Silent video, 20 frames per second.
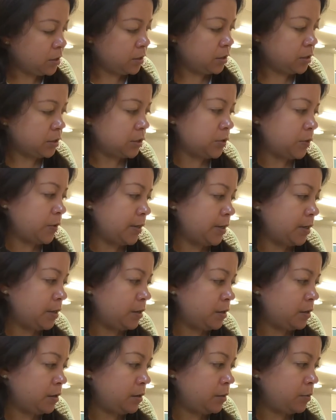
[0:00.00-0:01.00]
So I
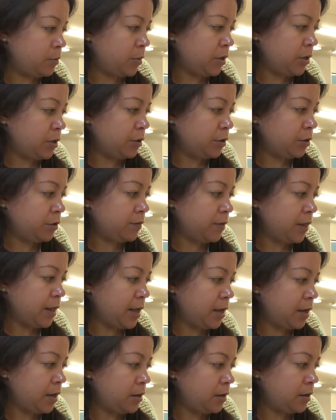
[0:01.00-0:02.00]
did a big curved
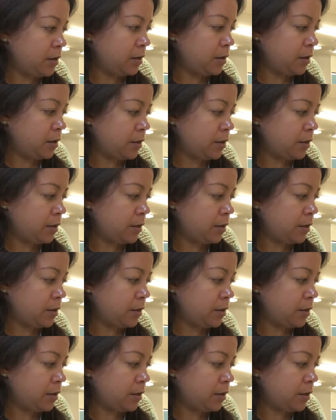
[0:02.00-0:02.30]
line